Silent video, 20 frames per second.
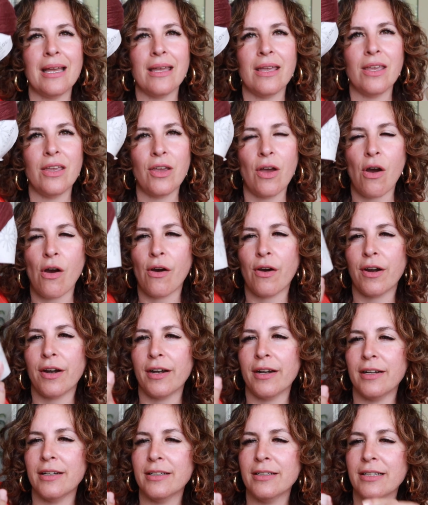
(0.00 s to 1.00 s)

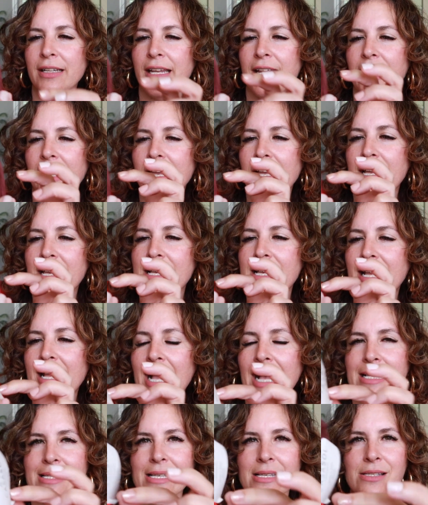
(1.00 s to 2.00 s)
yarn,
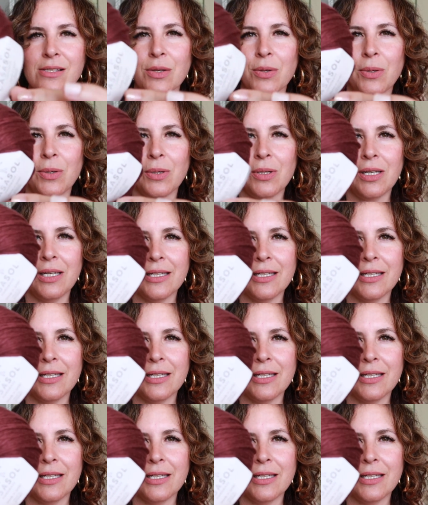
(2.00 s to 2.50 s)
Casa Sol.